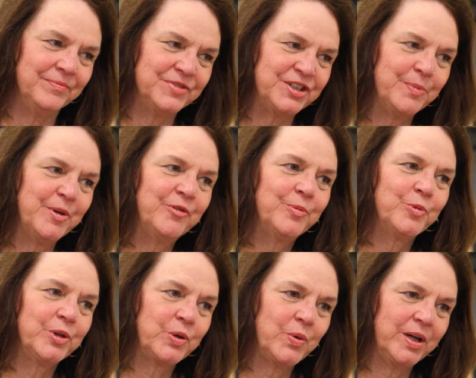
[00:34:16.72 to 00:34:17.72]
Some of them
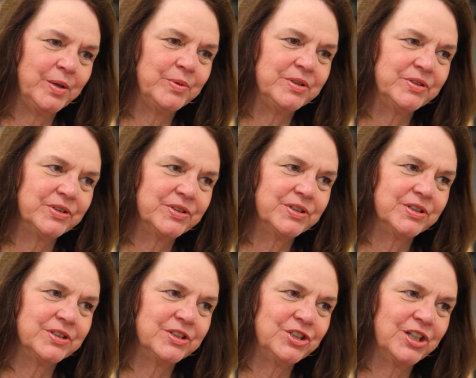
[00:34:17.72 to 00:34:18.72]
were quite
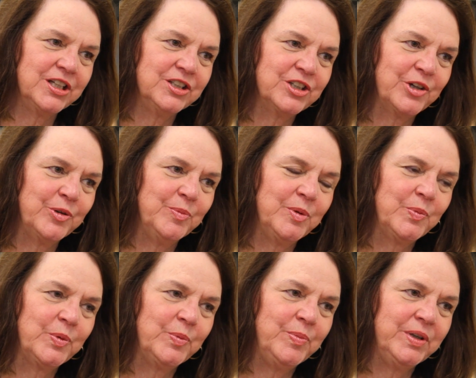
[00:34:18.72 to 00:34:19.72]
resistant to change. I
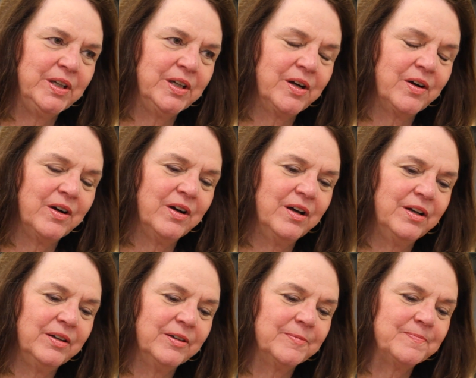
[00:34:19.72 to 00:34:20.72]
remember being
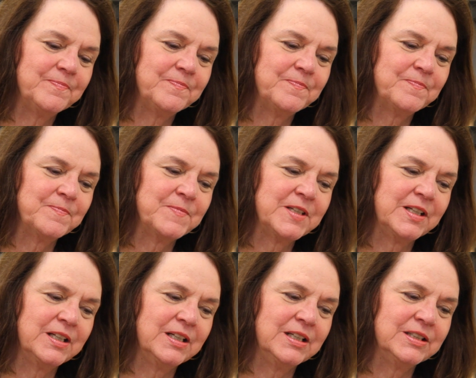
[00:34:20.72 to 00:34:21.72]
on a
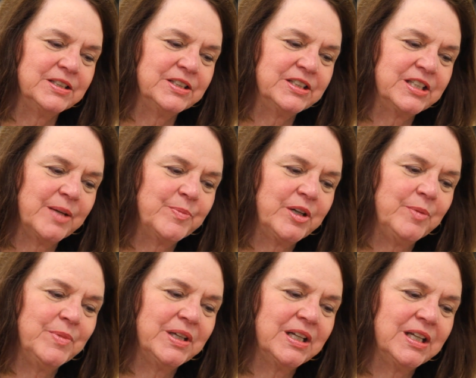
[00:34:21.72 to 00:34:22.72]

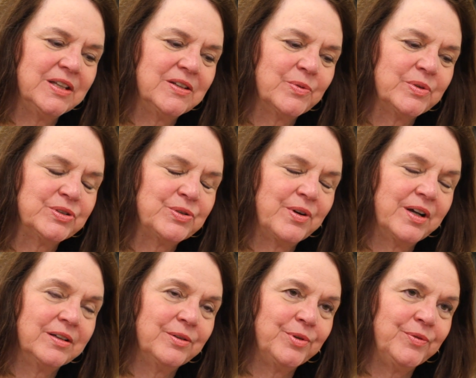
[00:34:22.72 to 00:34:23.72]
subcommittee that was
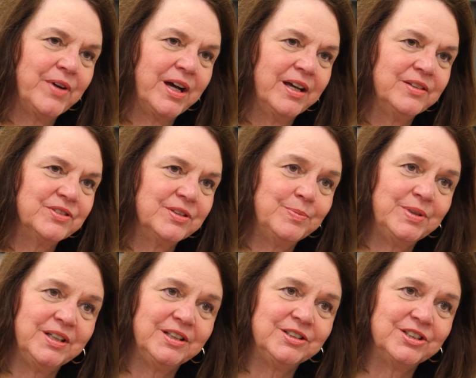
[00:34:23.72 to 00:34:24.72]
trying to revise the
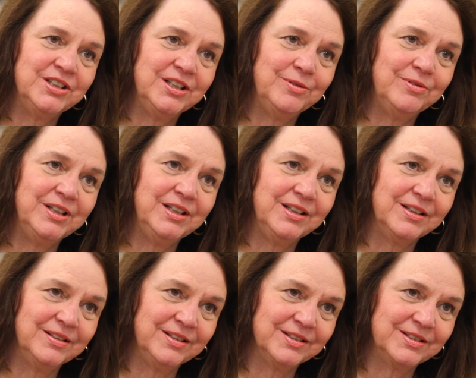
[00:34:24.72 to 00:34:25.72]
PhD reading
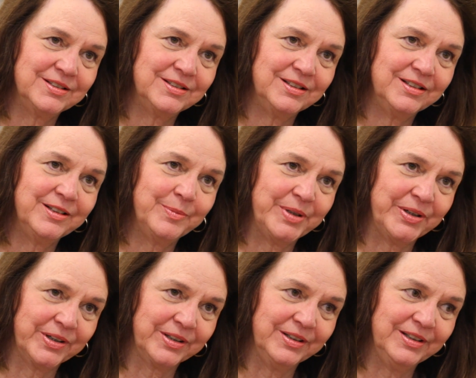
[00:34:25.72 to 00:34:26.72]
list in
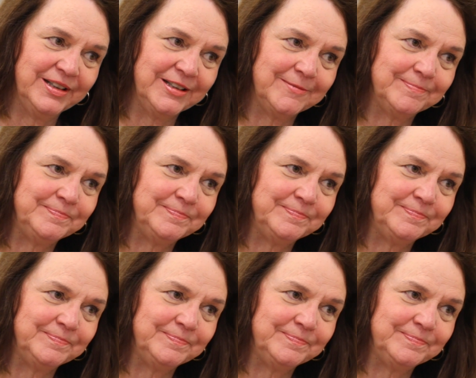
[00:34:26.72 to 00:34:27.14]
American Lit.